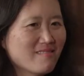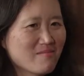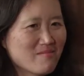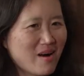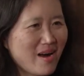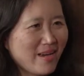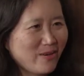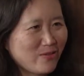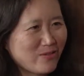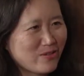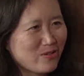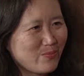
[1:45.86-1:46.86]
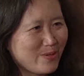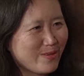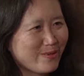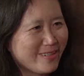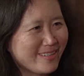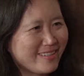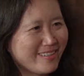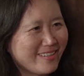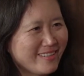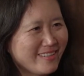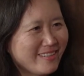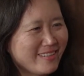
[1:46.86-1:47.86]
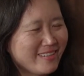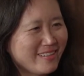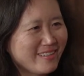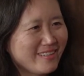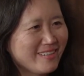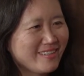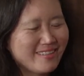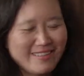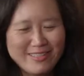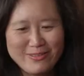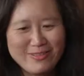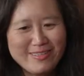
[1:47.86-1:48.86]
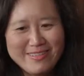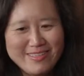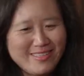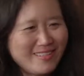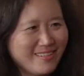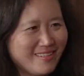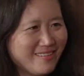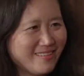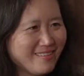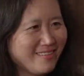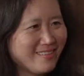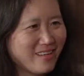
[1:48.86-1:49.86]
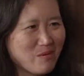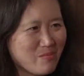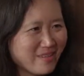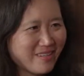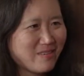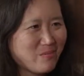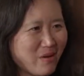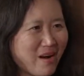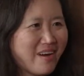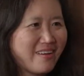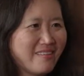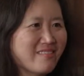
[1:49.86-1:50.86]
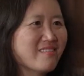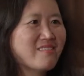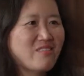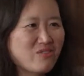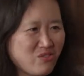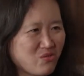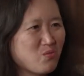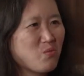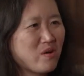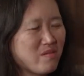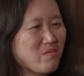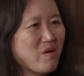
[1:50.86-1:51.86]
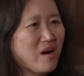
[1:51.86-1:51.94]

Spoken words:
mind or the spirit, there isn't a million minds. There's just one